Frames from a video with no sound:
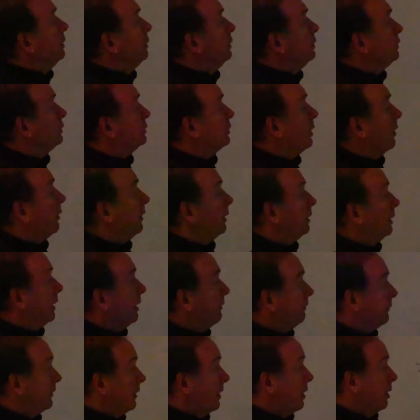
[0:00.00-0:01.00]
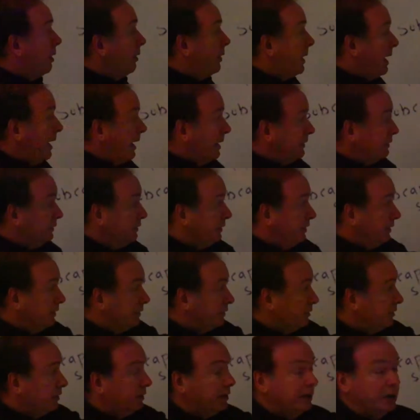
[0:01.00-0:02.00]
So the lymph node has
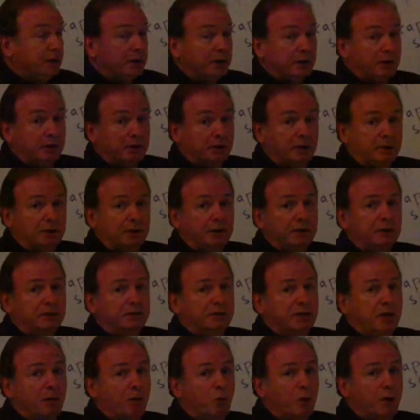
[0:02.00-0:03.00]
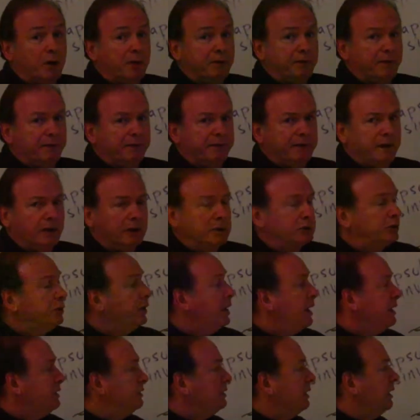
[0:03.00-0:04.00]
this somewhat of a
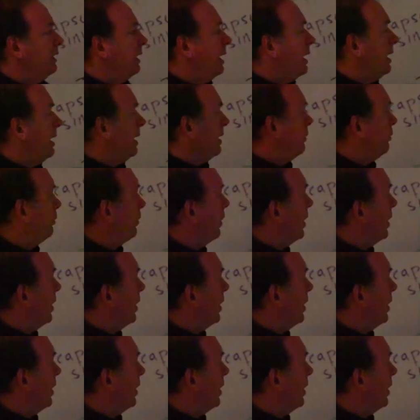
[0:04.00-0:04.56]
filtration-like